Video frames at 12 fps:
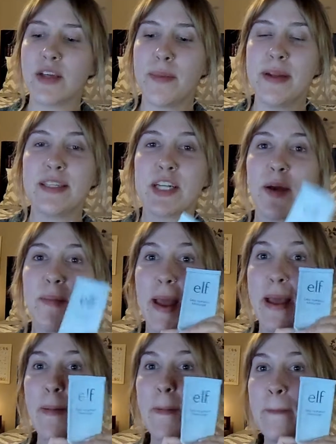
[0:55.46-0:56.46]
So I'm gonna start
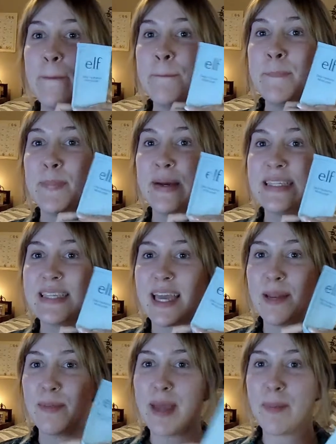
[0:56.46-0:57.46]
my
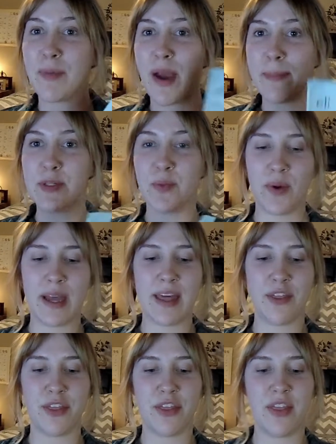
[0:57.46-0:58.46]
skin being prepped
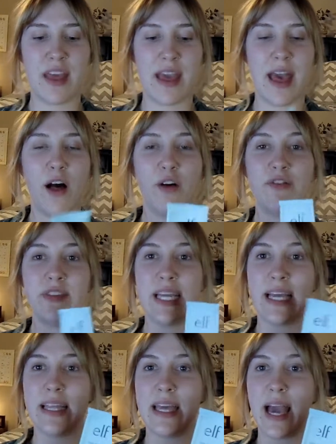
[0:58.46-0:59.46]
with the e.l.f.
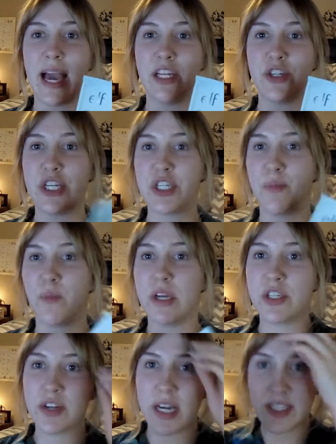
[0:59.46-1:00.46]
Daily Hydration
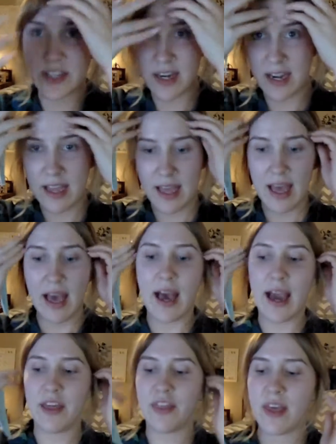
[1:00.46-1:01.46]
Moisturizer.
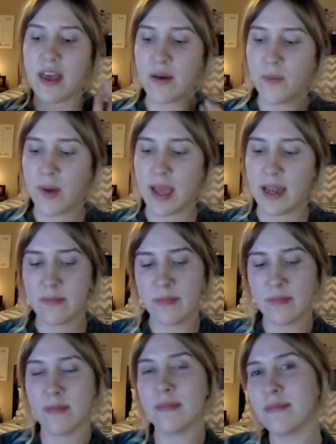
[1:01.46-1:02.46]
I think when
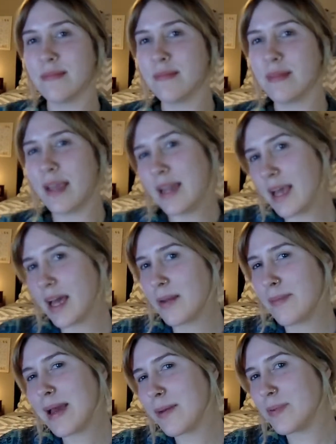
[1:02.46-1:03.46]
any kind
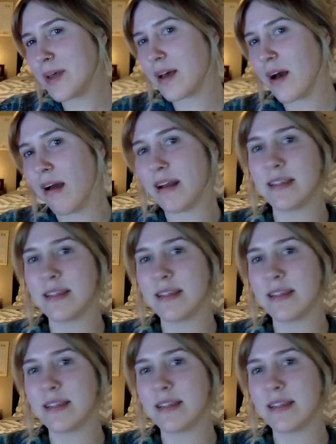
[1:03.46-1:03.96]
of makeup look,